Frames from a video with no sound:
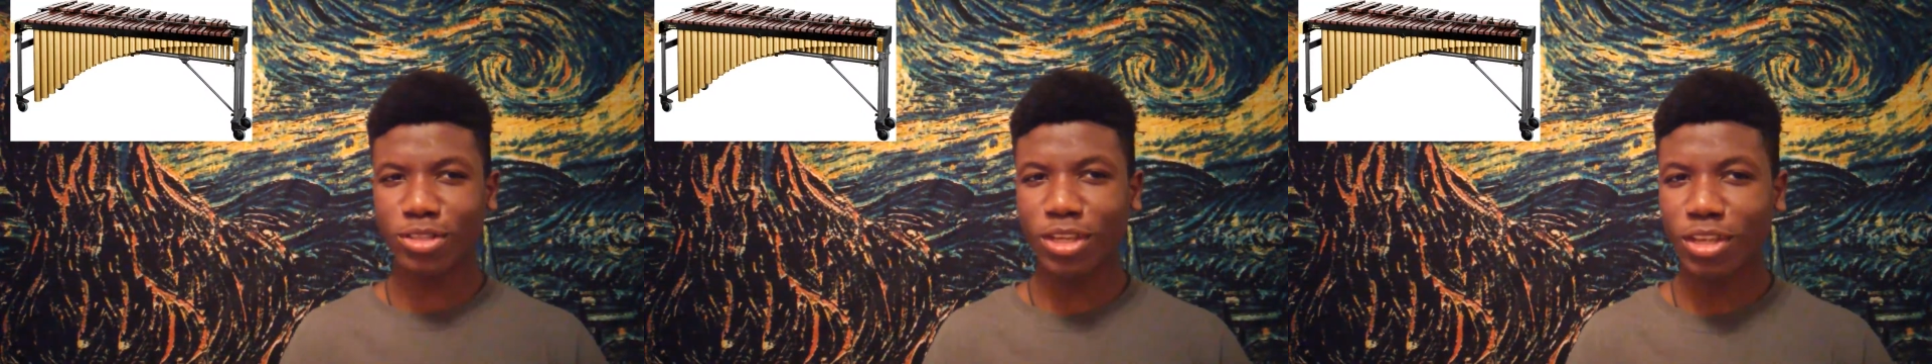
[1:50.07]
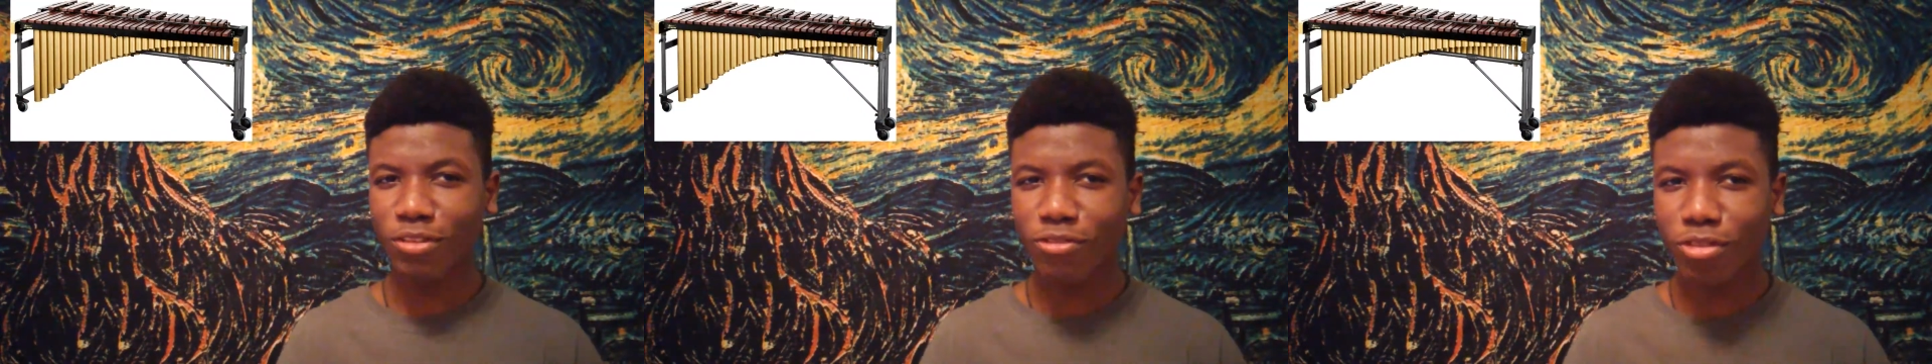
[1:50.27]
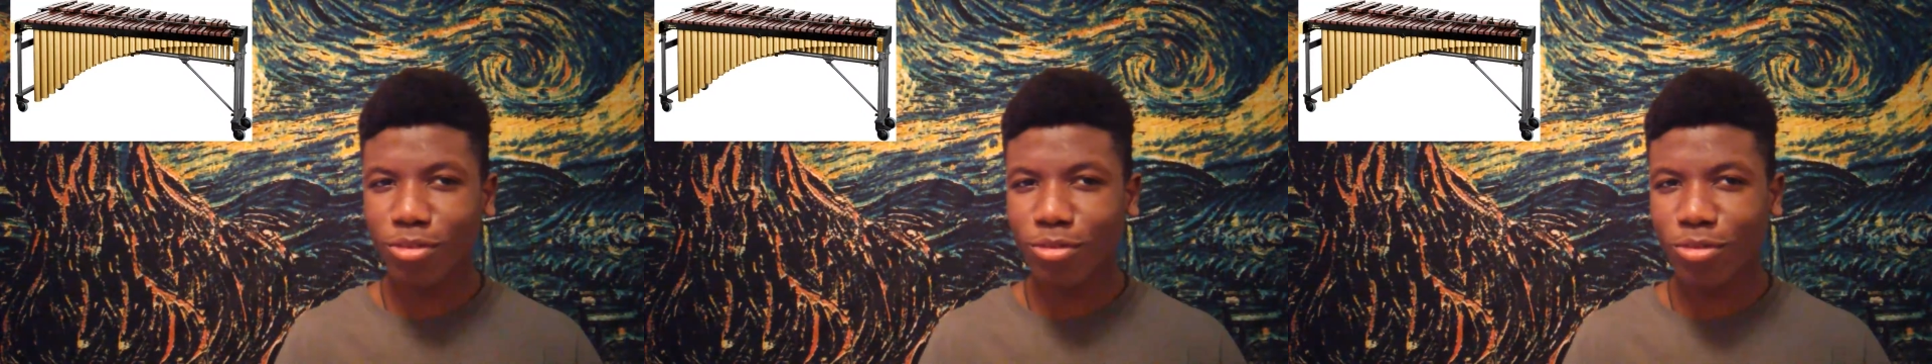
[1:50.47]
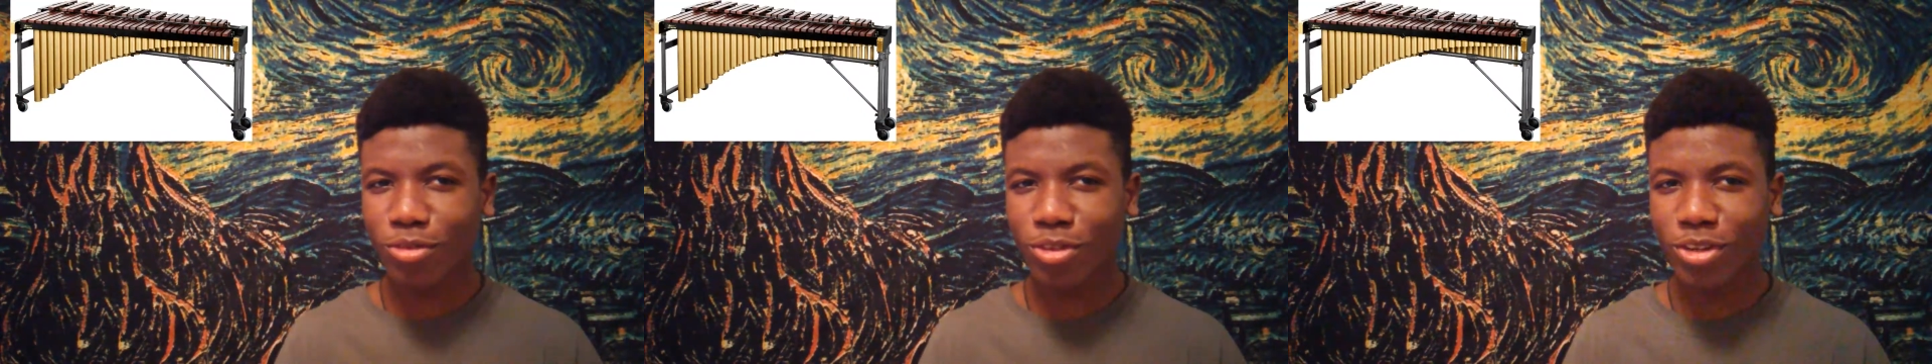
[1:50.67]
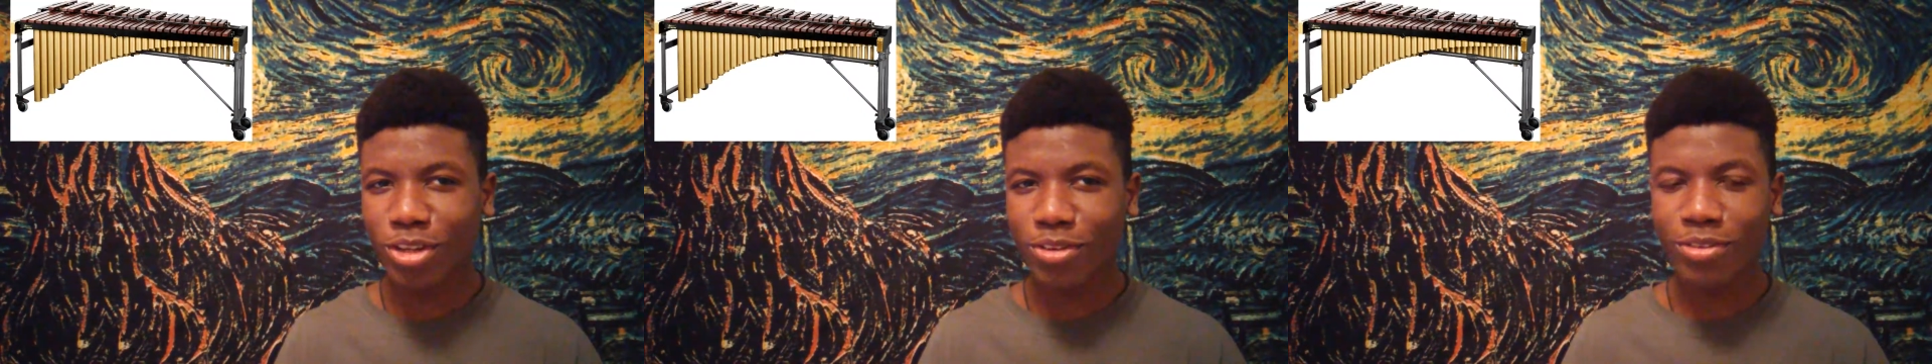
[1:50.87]
xylophone
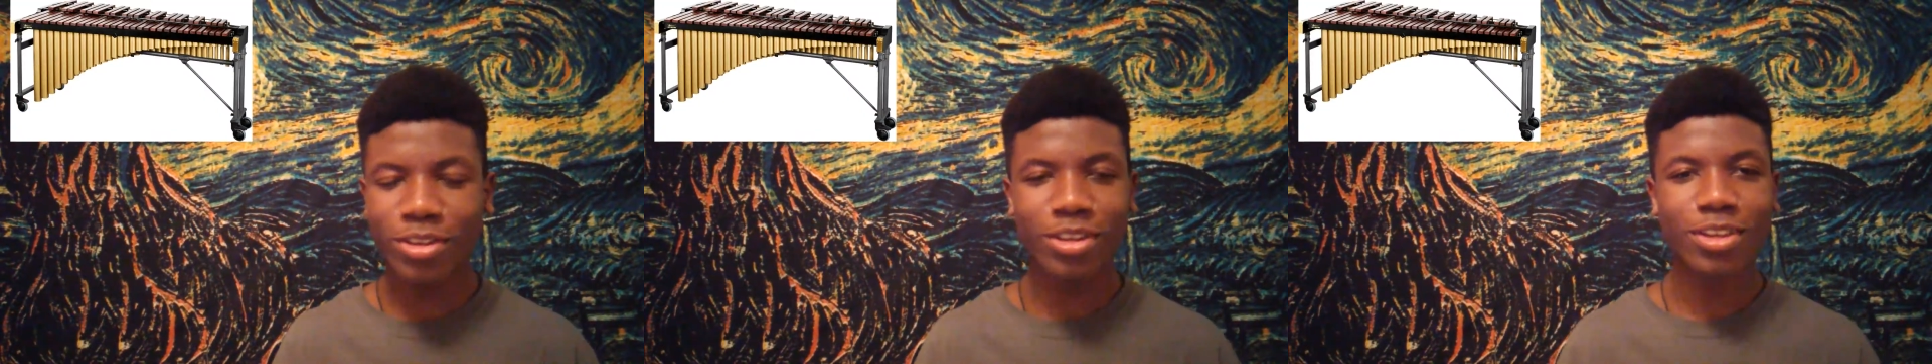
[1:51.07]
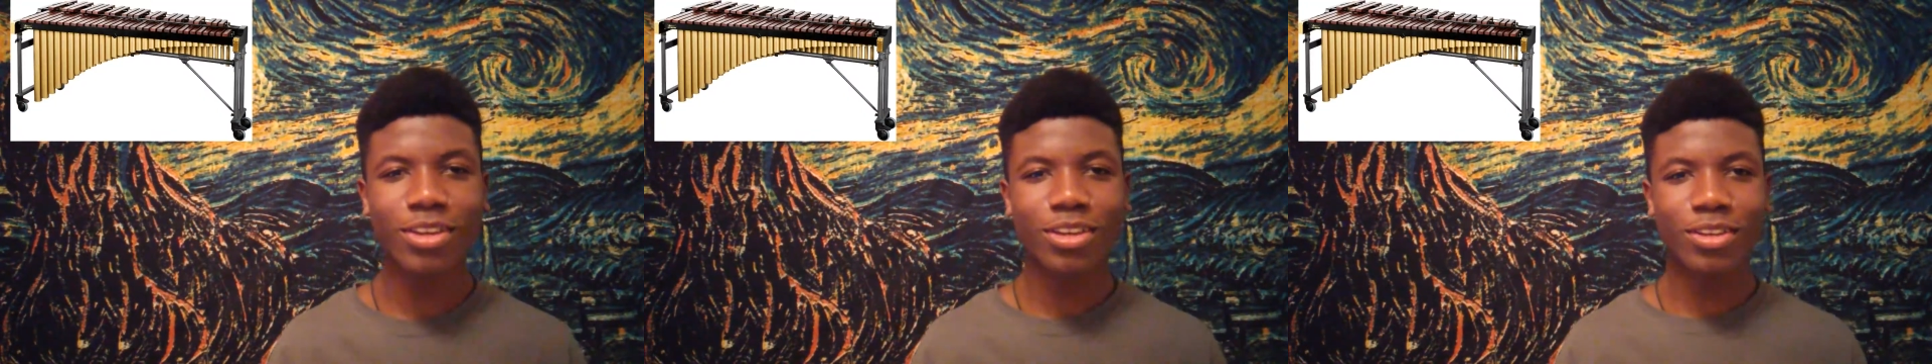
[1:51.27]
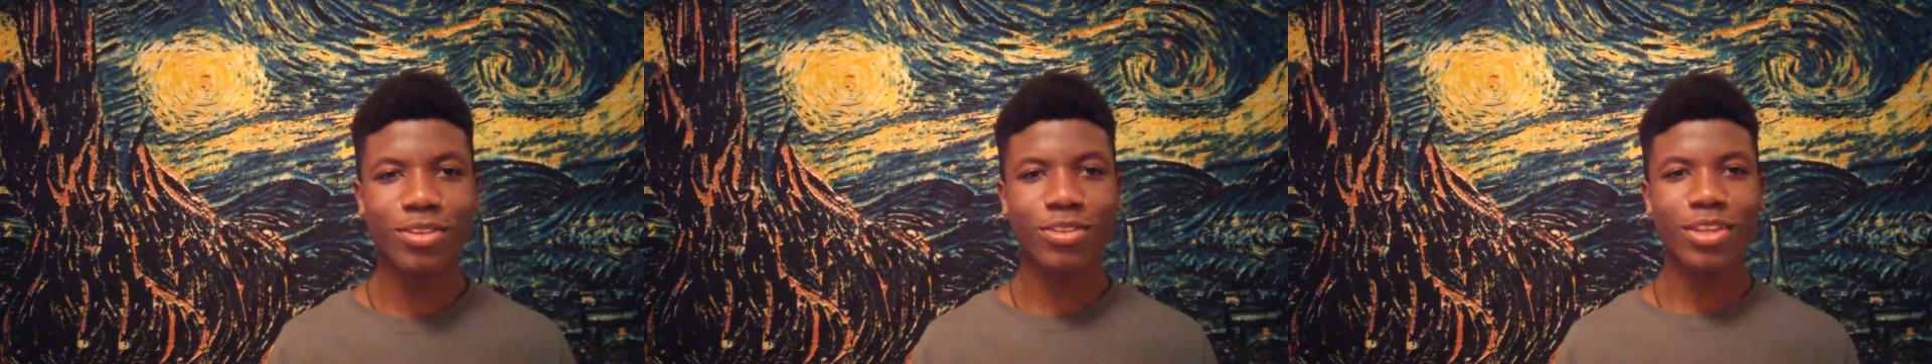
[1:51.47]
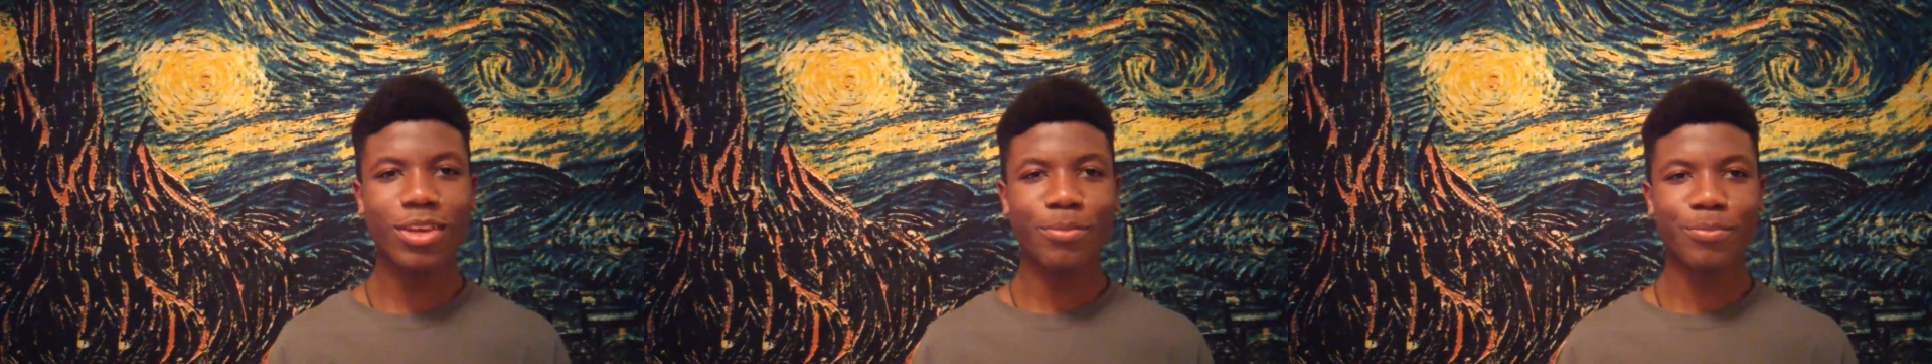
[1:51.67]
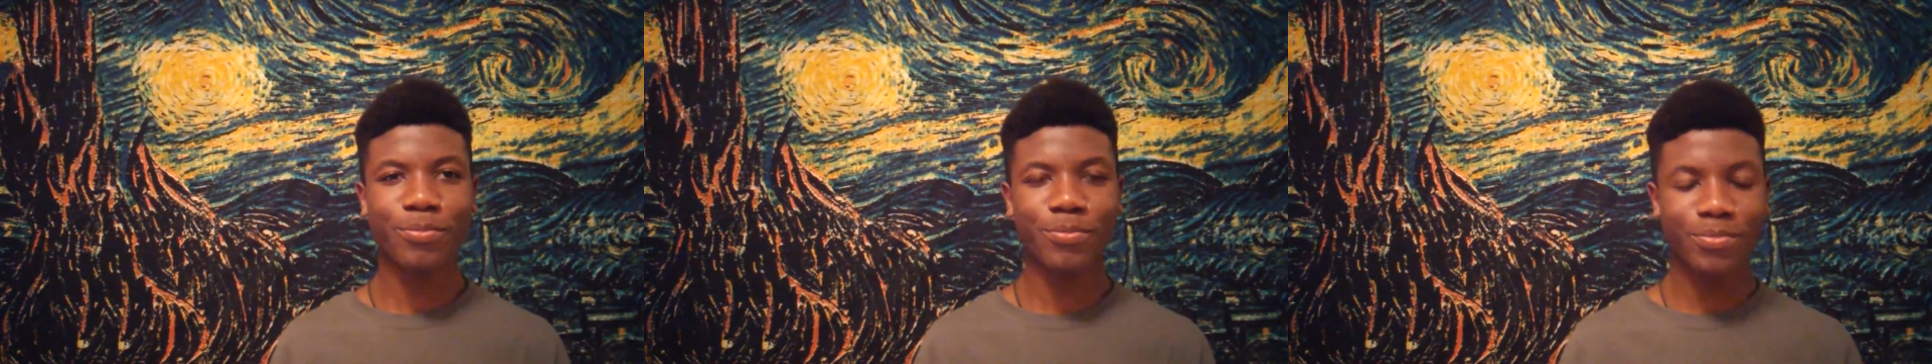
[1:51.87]
or whatever, you know that?